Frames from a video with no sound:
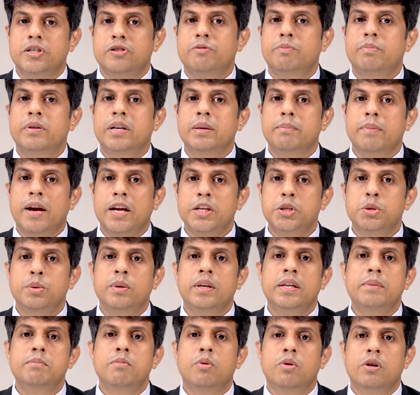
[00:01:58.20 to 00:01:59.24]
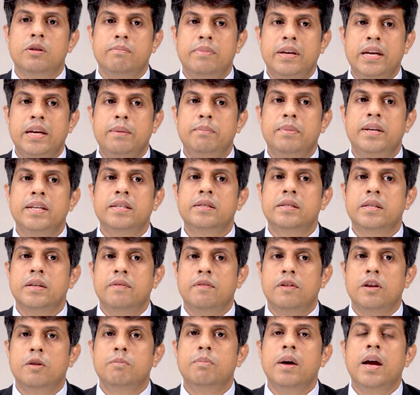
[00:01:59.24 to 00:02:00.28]
of prematurely born babies
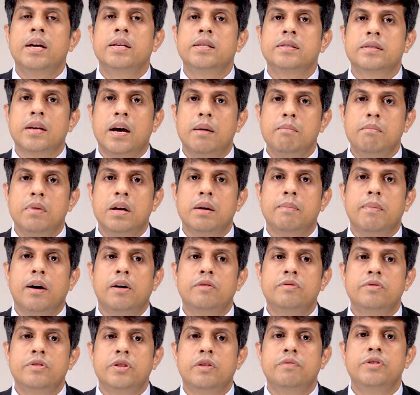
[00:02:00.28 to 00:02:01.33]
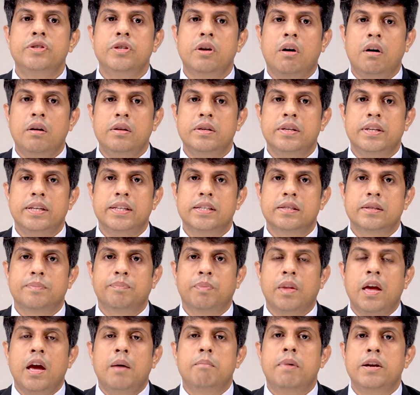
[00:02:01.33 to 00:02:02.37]
develop some amount of jaundice,
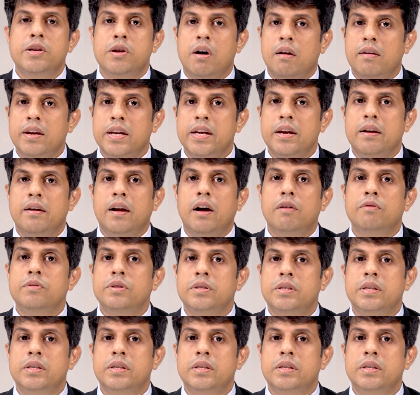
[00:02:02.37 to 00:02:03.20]
but only around